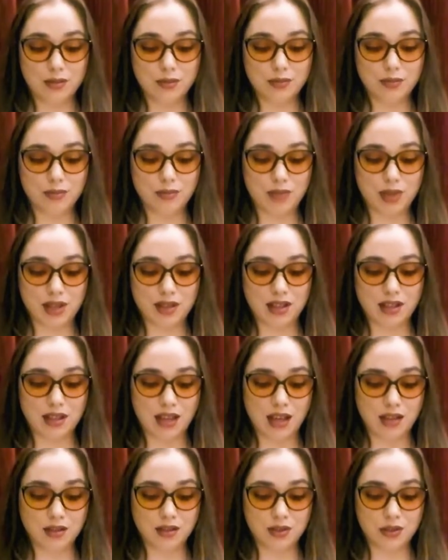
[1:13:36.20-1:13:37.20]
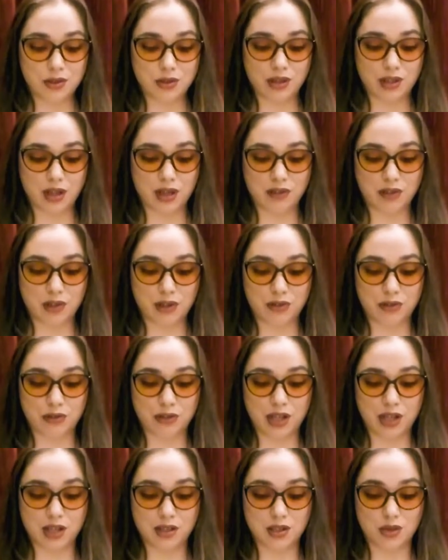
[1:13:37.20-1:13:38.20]
But the gallantry of her
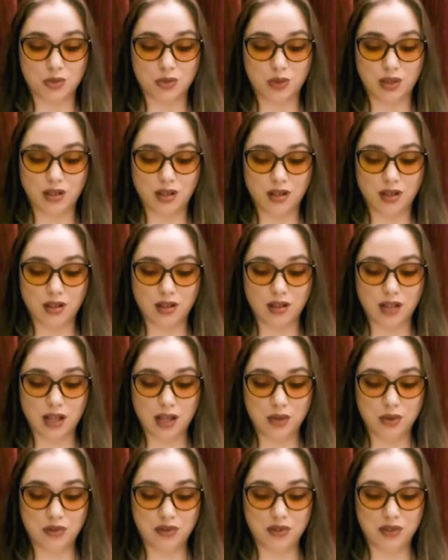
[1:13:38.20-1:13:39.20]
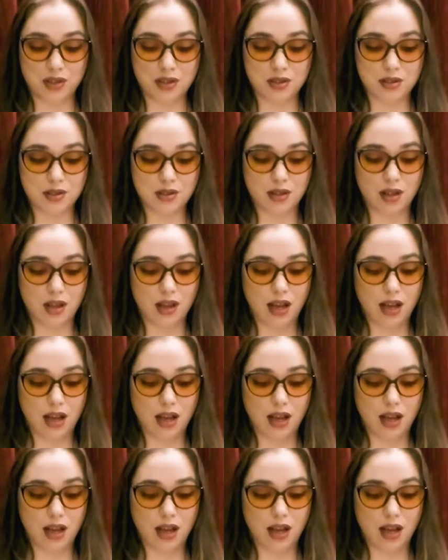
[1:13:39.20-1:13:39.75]
friends would not allow of this,